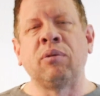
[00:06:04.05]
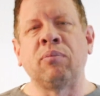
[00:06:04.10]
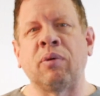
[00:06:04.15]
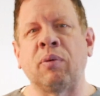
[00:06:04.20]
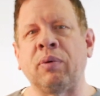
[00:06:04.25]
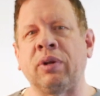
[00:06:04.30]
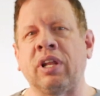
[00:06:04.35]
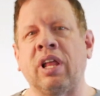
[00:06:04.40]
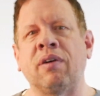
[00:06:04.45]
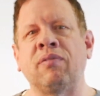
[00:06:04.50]
But
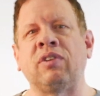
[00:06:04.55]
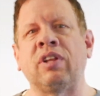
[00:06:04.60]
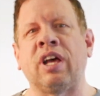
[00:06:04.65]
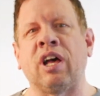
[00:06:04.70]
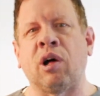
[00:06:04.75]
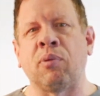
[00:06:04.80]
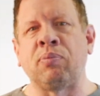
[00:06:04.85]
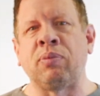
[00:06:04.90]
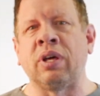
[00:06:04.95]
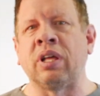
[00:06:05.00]
we'd love to
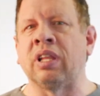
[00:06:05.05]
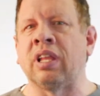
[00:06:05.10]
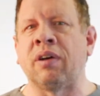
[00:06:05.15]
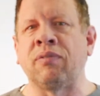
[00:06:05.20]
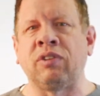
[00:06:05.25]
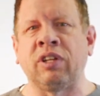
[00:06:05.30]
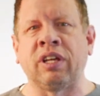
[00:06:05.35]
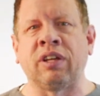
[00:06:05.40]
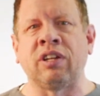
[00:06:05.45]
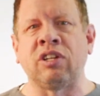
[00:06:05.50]
help you,
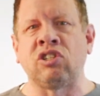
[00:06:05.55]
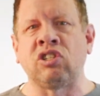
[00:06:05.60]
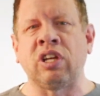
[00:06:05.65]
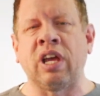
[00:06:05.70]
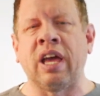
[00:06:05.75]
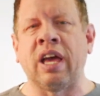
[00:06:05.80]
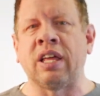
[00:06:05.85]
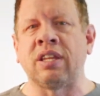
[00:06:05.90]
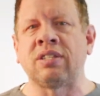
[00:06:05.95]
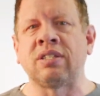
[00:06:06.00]
love to get a
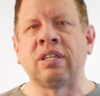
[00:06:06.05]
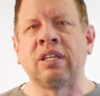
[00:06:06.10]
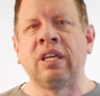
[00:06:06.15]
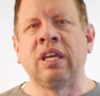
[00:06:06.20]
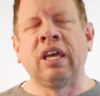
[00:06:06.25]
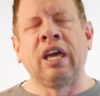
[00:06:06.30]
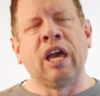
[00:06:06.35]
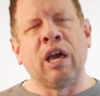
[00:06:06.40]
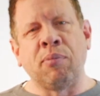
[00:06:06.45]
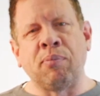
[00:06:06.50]
chance.
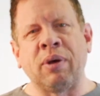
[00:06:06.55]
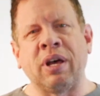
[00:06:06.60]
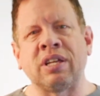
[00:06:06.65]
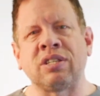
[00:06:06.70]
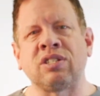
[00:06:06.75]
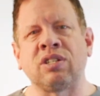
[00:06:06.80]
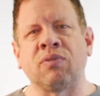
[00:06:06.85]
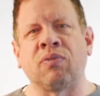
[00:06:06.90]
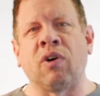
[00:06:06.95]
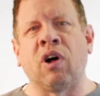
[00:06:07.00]
And
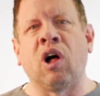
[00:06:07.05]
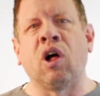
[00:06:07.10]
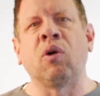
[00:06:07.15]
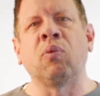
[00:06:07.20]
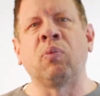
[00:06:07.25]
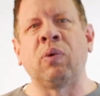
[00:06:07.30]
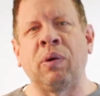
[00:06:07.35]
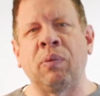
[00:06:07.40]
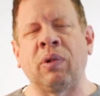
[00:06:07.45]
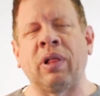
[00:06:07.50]
best of
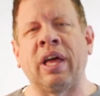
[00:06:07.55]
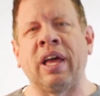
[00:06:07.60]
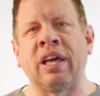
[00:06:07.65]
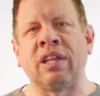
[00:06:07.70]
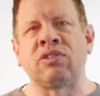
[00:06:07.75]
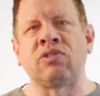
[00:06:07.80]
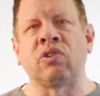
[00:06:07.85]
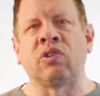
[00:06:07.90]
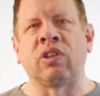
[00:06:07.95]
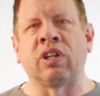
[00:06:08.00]
all, we will
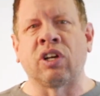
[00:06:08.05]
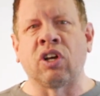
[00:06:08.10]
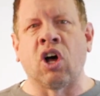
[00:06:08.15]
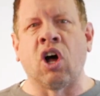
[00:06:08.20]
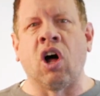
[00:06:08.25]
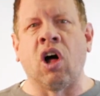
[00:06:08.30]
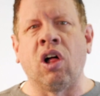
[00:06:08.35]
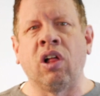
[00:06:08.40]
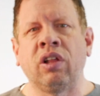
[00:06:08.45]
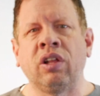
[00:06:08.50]
answer the
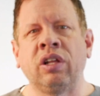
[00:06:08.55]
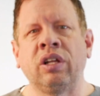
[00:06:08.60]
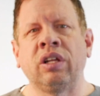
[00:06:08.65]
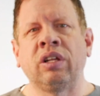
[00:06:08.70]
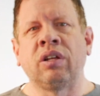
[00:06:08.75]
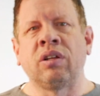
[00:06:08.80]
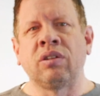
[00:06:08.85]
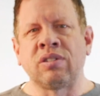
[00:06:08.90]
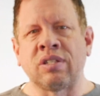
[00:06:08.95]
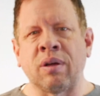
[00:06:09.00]
call.
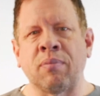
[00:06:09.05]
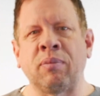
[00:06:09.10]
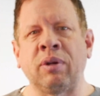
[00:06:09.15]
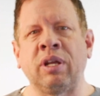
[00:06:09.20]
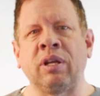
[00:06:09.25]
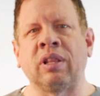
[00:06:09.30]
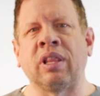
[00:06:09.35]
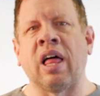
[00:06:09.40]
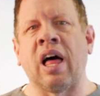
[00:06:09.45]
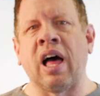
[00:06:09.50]

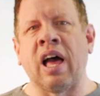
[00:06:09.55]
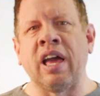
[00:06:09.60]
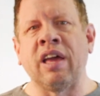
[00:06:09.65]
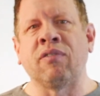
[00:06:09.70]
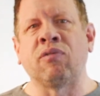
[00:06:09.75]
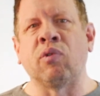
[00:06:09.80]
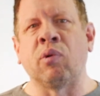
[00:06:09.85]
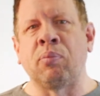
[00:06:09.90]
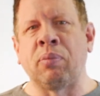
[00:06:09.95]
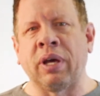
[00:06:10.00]
Somebody
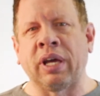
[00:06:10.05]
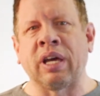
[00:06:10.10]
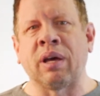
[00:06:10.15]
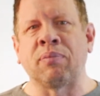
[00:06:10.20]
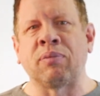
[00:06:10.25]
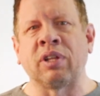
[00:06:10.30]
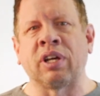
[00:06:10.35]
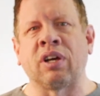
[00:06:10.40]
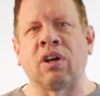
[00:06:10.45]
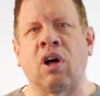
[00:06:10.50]
live will pick
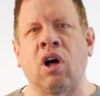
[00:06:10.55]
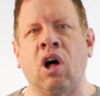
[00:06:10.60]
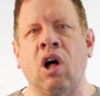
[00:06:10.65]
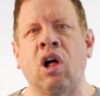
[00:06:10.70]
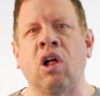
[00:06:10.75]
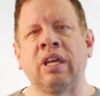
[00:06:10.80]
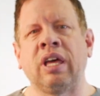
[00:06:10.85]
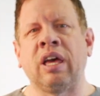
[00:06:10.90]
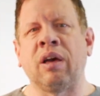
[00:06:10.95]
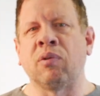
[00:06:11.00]
up the
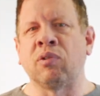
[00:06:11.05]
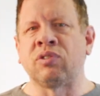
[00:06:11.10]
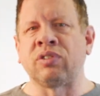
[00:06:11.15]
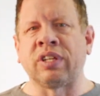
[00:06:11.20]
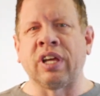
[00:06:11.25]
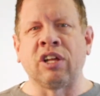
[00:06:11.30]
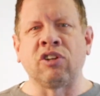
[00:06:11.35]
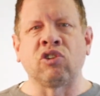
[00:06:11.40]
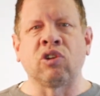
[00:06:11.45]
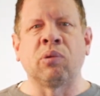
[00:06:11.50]
call and we'll
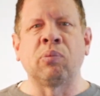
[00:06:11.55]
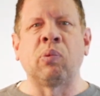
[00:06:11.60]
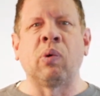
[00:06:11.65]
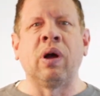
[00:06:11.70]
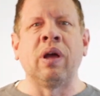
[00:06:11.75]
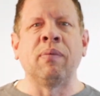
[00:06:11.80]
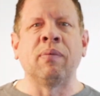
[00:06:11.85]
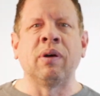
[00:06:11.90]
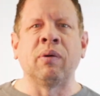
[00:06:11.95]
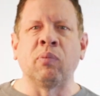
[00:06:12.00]
schedule an
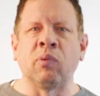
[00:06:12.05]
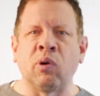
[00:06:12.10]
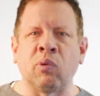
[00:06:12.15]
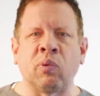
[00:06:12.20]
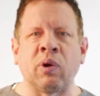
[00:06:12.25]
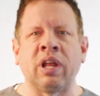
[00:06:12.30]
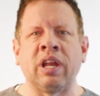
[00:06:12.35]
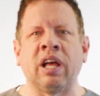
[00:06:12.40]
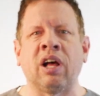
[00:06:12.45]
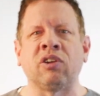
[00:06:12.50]
appointment. We'll
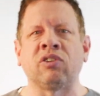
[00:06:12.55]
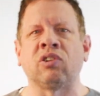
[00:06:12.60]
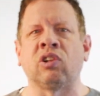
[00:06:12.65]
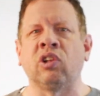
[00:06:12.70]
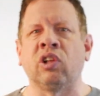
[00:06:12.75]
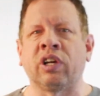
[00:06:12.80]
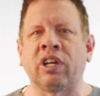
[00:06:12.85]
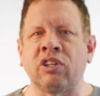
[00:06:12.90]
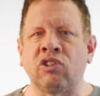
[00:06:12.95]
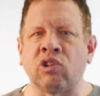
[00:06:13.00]
run out to
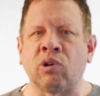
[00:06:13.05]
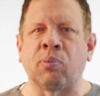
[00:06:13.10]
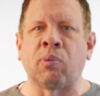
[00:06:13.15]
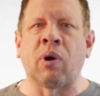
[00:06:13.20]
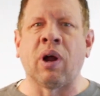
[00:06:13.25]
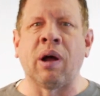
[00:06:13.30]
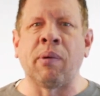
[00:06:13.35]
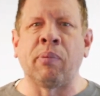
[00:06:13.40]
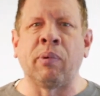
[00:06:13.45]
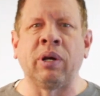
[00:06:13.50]
look at your
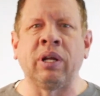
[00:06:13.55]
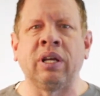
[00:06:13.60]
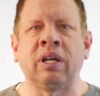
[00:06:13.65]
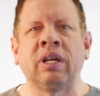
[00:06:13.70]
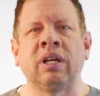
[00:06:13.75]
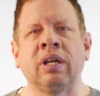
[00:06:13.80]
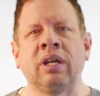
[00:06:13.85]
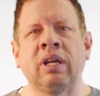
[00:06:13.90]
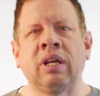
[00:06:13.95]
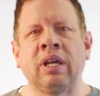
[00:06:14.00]
property
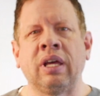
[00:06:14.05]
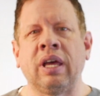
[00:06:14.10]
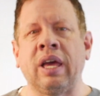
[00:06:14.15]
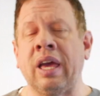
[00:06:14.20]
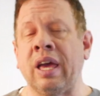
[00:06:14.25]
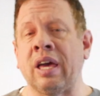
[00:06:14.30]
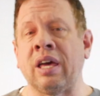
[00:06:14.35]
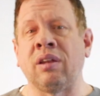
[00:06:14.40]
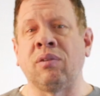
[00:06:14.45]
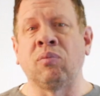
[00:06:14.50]

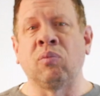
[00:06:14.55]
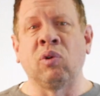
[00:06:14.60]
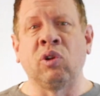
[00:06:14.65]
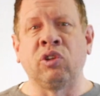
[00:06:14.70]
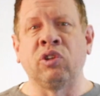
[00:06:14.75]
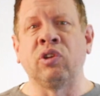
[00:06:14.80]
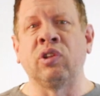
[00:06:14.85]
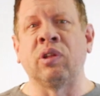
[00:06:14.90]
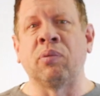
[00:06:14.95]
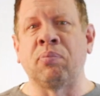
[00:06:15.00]
and we'll
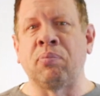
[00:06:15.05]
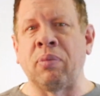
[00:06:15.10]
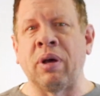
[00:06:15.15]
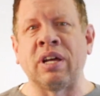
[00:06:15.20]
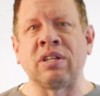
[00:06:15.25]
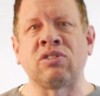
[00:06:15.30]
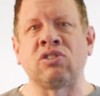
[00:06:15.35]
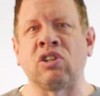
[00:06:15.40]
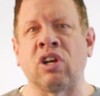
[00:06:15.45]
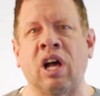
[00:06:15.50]
do the
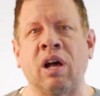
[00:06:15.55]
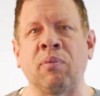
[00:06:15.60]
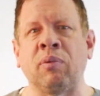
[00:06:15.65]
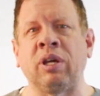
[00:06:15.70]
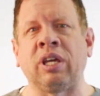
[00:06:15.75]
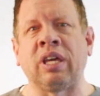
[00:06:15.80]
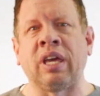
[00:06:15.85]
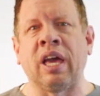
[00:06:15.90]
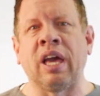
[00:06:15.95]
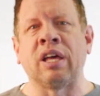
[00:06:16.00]
best job we
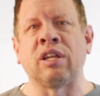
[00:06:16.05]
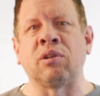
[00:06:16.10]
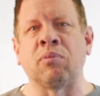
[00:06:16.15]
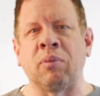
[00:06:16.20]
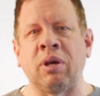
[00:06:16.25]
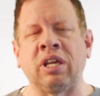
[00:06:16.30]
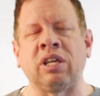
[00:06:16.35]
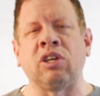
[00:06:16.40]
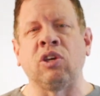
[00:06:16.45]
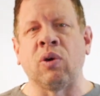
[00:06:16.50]
can to
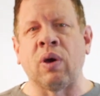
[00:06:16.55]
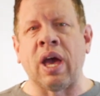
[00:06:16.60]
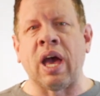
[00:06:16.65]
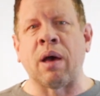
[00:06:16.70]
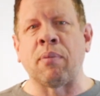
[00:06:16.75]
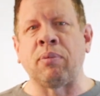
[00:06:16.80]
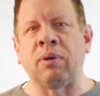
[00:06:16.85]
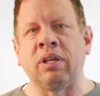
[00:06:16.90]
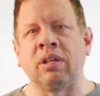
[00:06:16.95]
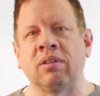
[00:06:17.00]
make you
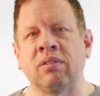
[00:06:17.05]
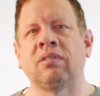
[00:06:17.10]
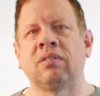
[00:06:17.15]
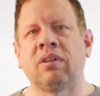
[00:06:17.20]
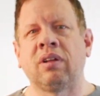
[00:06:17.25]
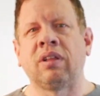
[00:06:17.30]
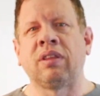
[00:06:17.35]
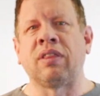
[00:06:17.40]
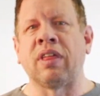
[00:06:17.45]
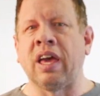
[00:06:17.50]
happy.
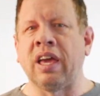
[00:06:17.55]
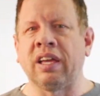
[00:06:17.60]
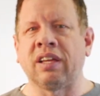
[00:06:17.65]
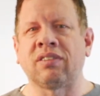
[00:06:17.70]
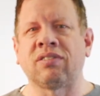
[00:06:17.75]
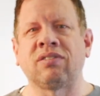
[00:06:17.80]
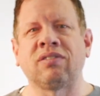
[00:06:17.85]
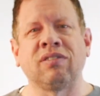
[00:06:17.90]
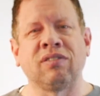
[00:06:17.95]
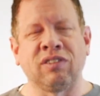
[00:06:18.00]

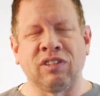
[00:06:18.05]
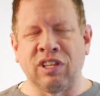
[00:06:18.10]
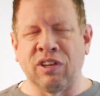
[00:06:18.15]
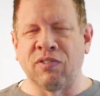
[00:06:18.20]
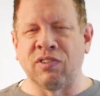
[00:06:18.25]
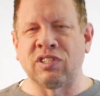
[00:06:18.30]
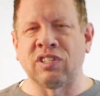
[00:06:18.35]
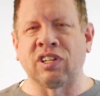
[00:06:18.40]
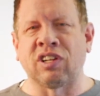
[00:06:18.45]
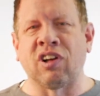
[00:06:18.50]
Thanks.
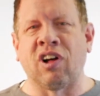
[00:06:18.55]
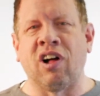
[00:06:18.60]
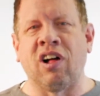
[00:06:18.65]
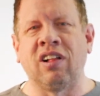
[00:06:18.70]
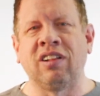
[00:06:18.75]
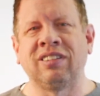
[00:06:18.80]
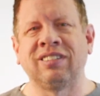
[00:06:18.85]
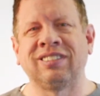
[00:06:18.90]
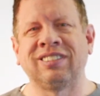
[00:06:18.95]
Give us a call.